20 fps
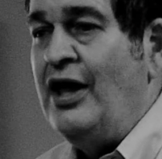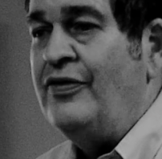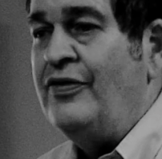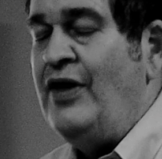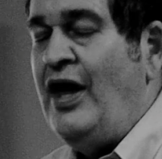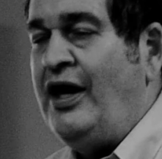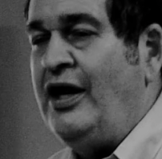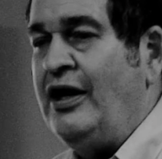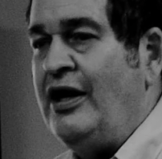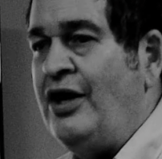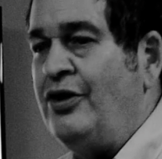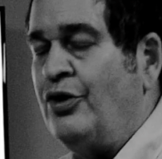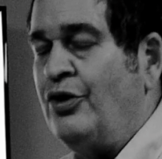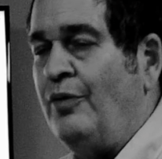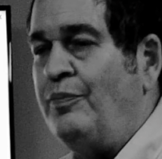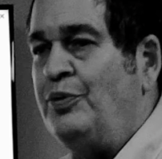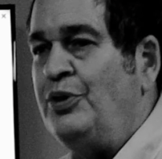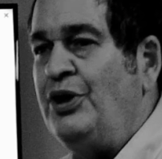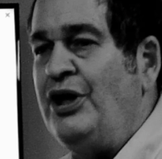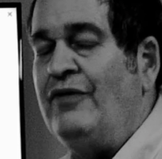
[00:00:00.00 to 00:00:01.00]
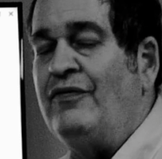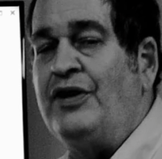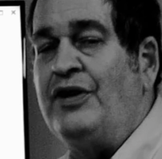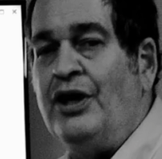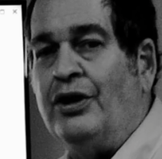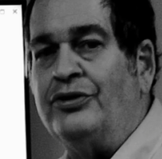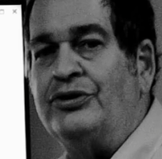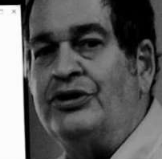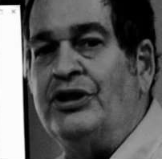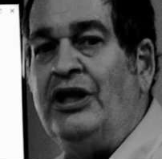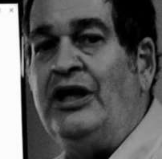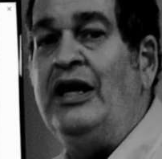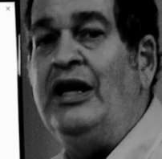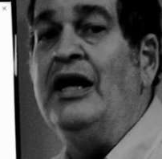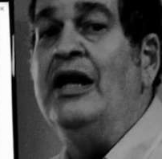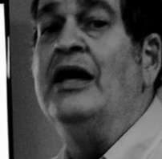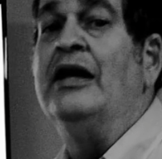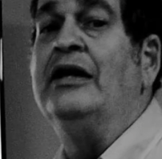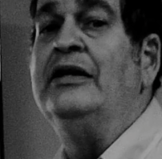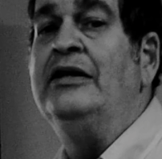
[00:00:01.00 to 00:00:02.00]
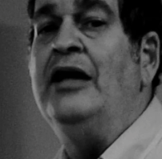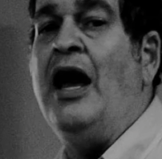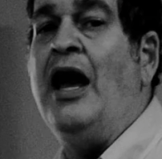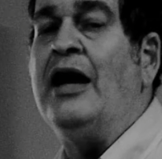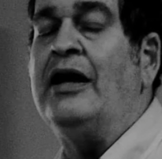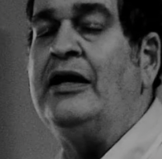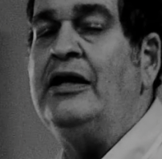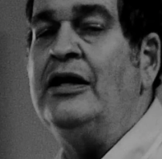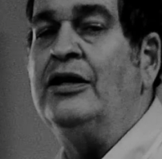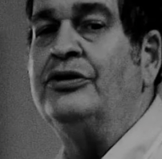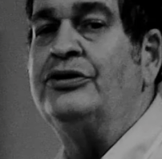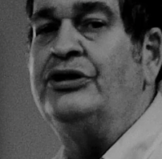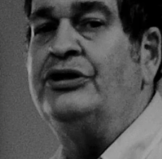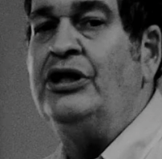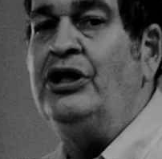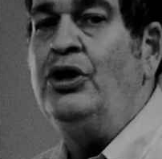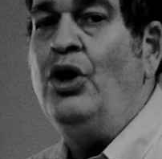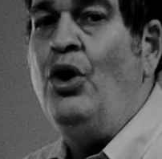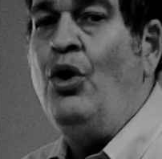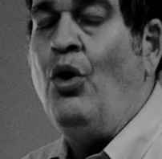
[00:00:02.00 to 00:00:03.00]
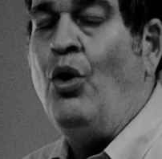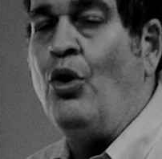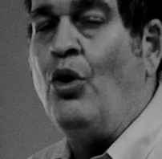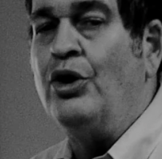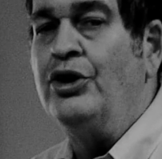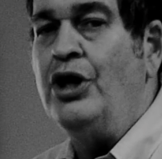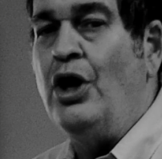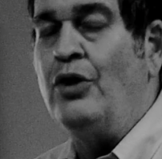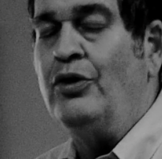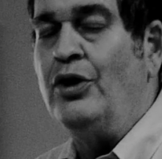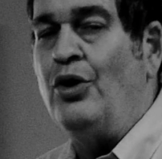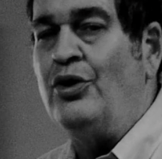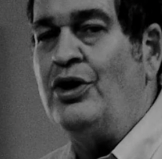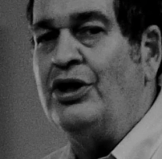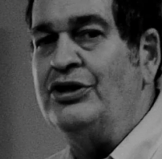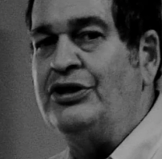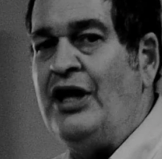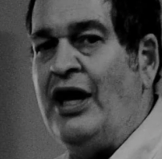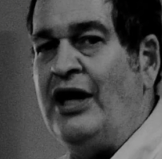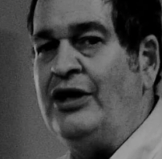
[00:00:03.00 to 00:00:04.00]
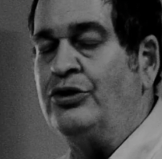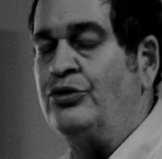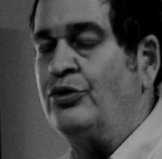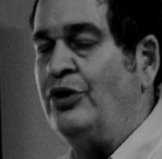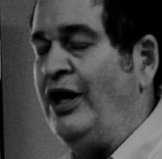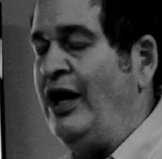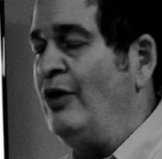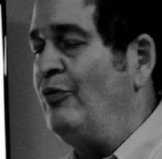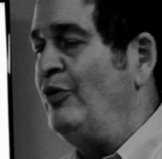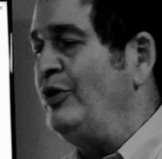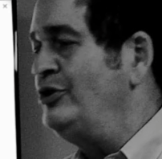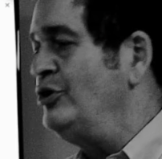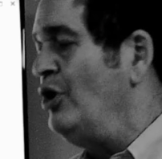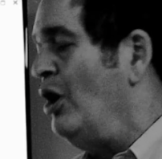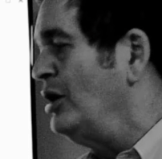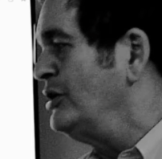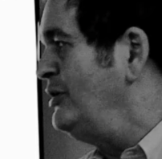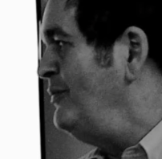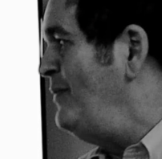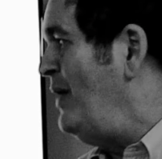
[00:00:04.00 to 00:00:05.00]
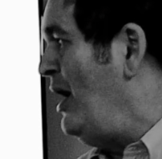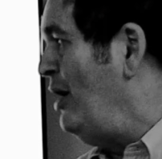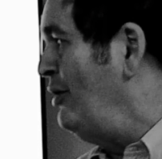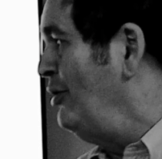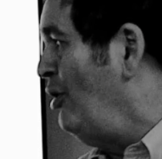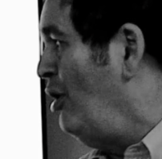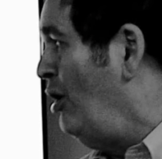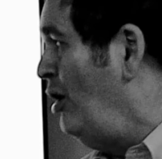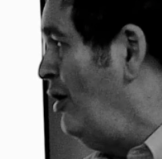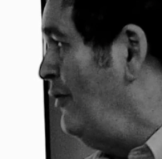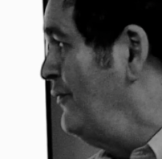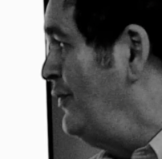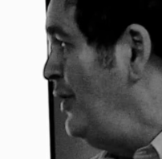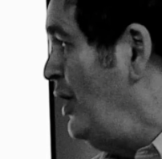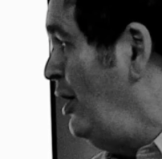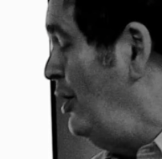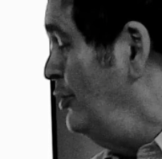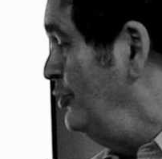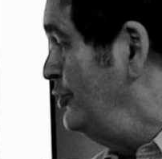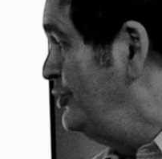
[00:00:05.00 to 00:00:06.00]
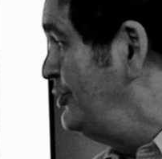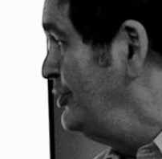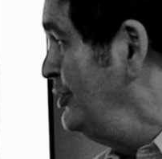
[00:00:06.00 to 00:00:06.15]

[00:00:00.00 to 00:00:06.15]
They can enter a plea of guilty, not guilty, or nolo contendere, and we talked about all those.